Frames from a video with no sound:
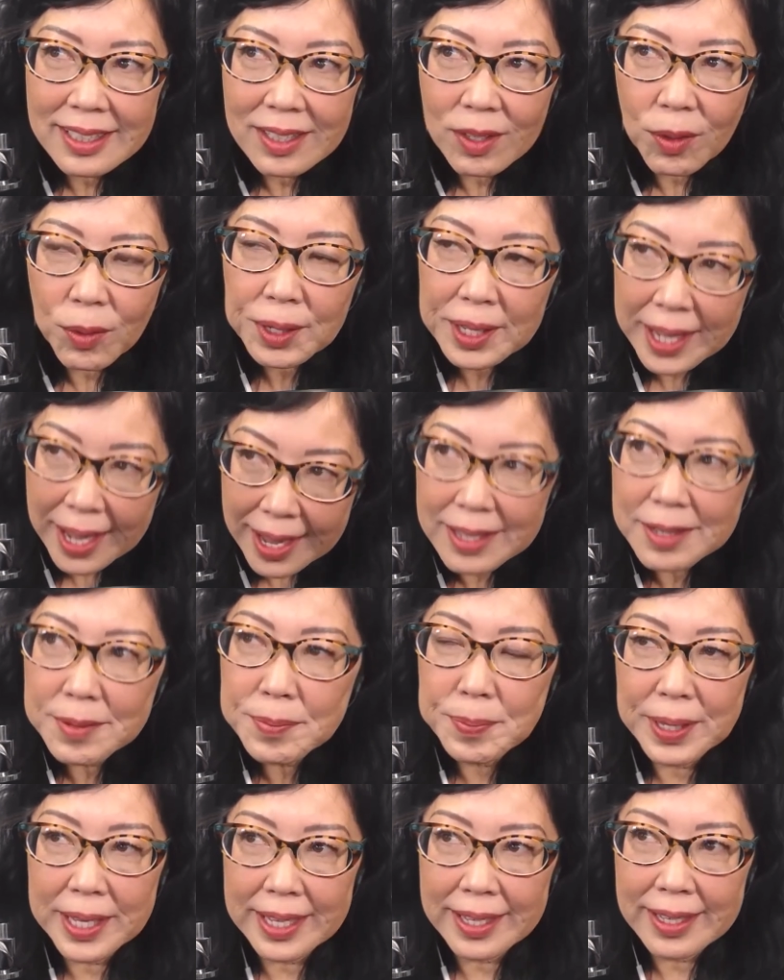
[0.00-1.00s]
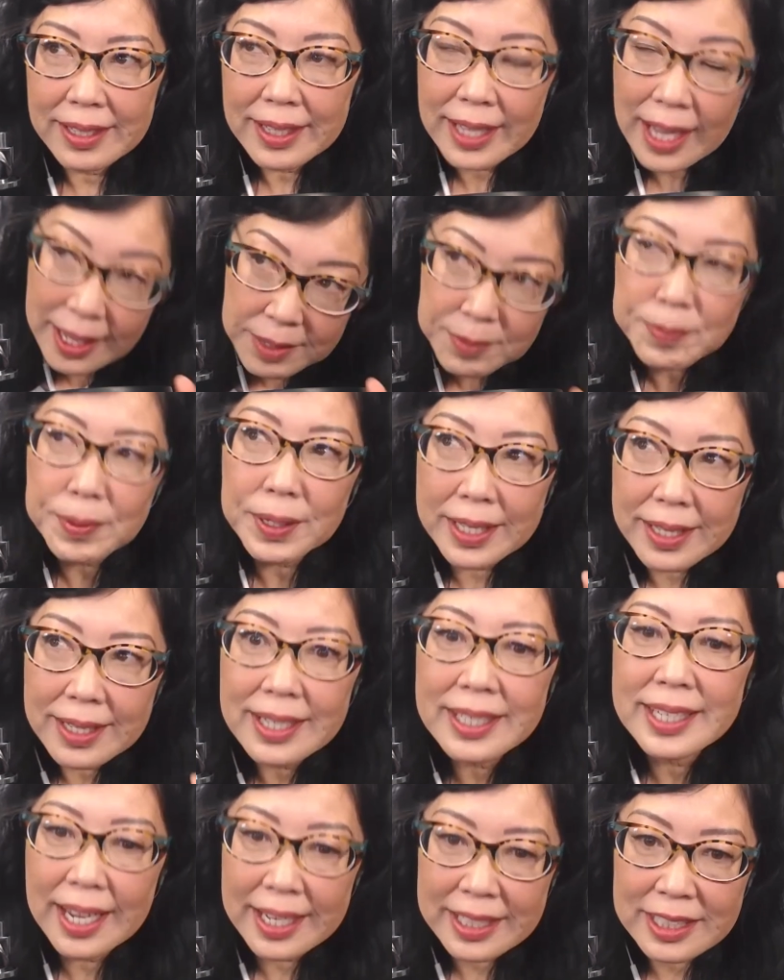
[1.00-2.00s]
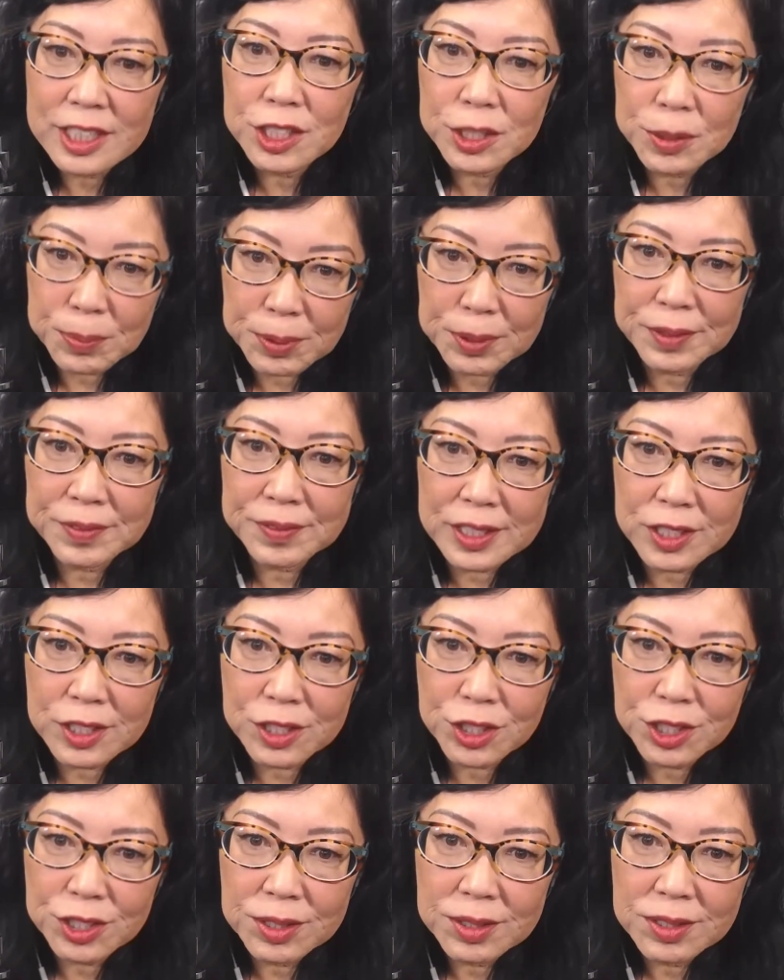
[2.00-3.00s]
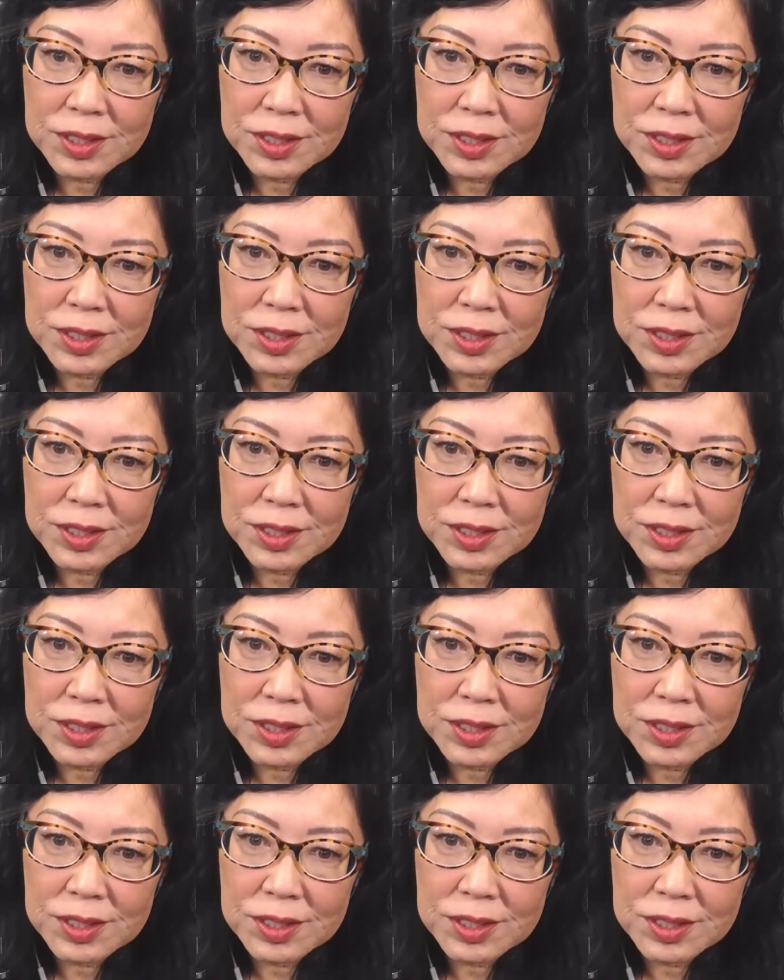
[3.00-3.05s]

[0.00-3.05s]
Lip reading: or can be connected to privilege.